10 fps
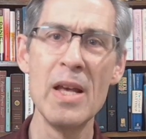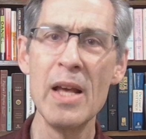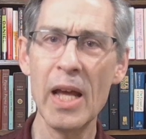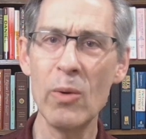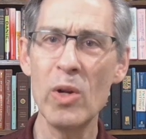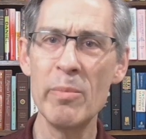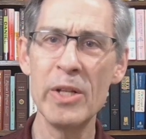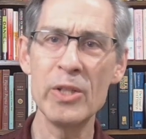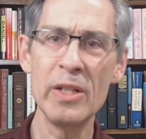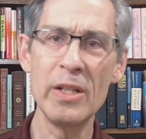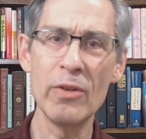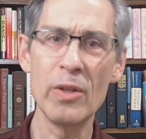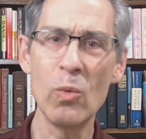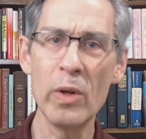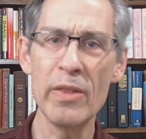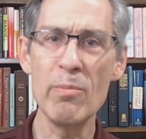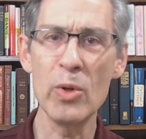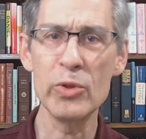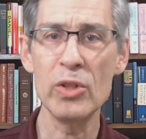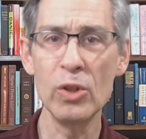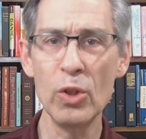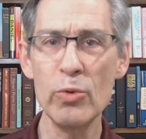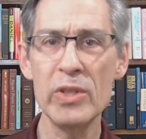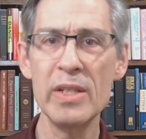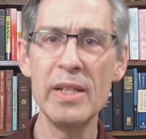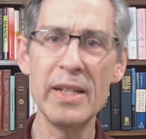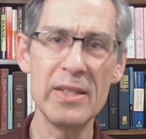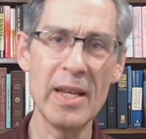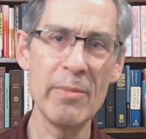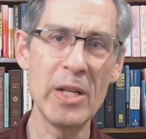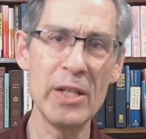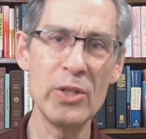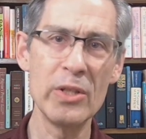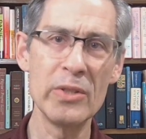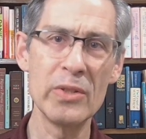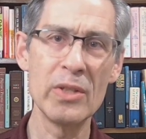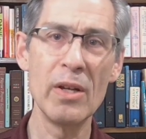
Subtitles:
And I want to mention here that one of the most lucid examinations